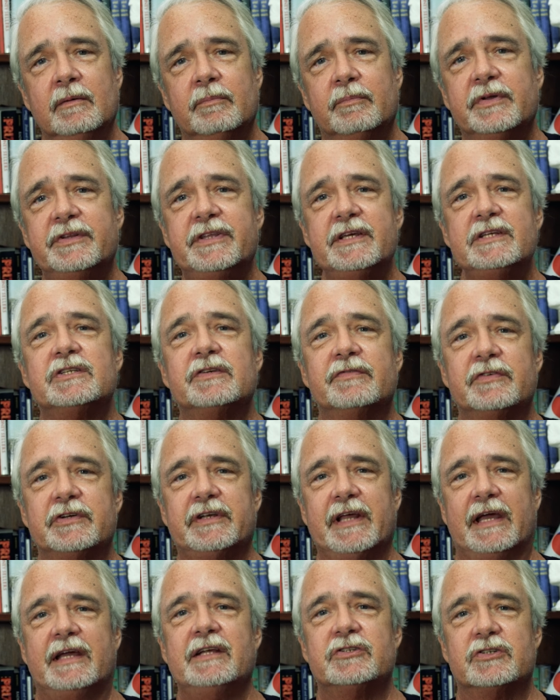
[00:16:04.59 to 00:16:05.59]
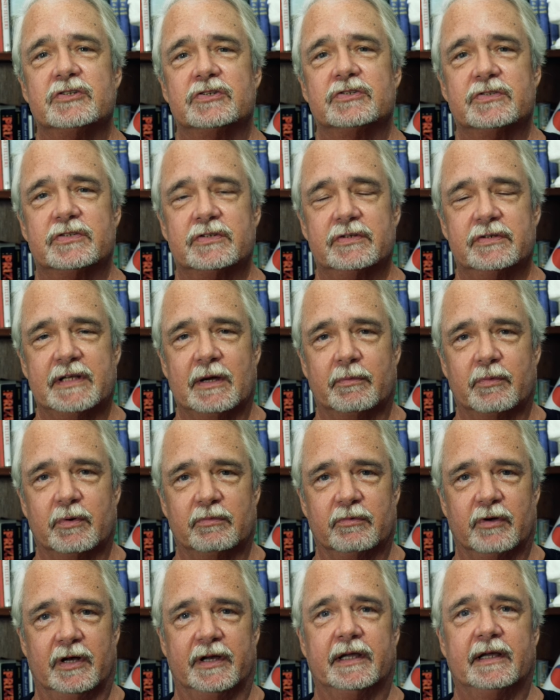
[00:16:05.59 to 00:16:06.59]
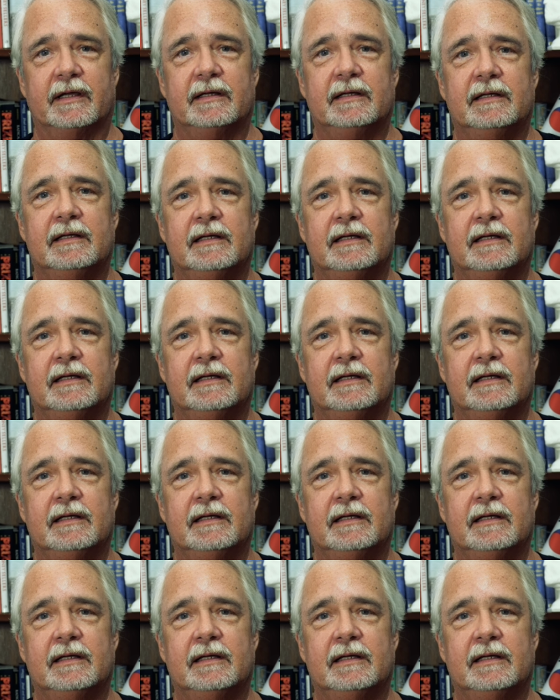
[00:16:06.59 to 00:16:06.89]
But these are the dangers that we're running.